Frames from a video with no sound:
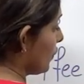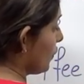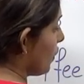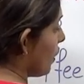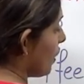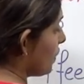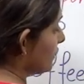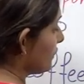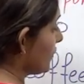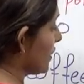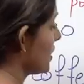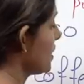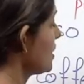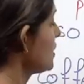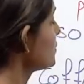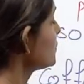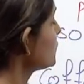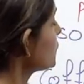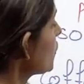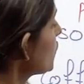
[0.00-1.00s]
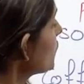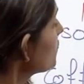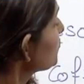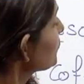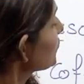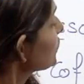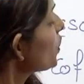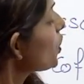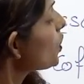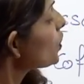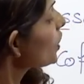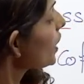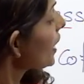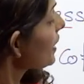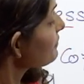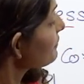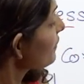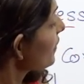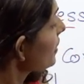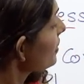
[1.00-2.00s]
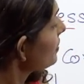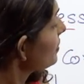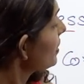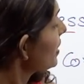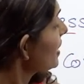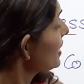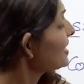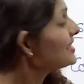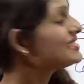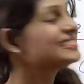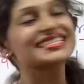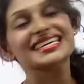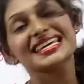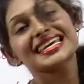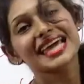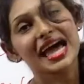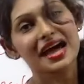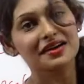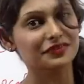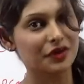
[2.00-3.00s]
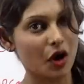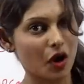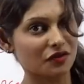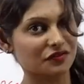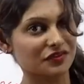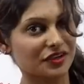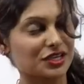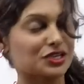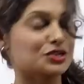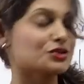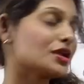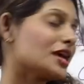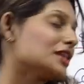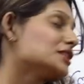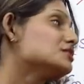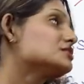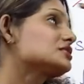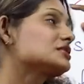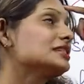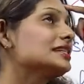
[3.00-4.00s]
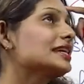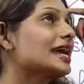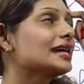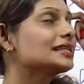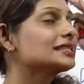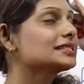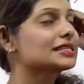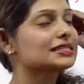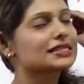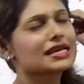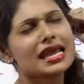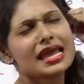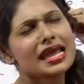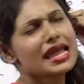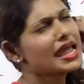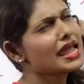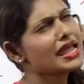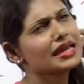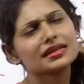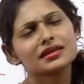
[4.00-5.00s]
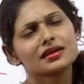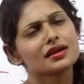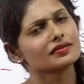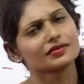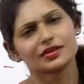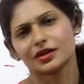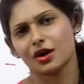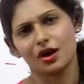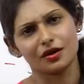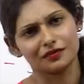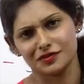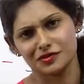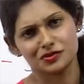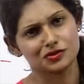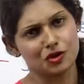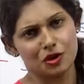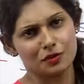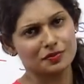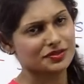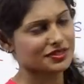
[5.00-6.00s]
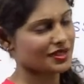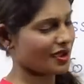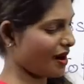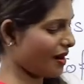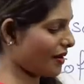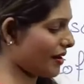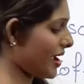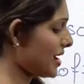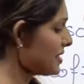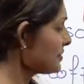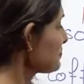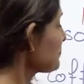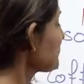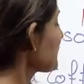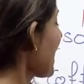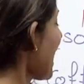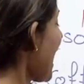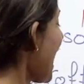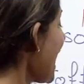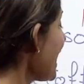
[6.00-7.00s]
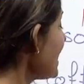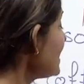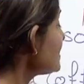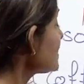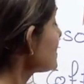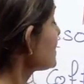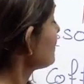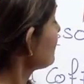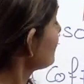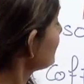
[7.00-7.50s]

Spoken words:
coffee. So no caffeine in a decaf coffee. You can usually get it at any of the coffee shops. All right, and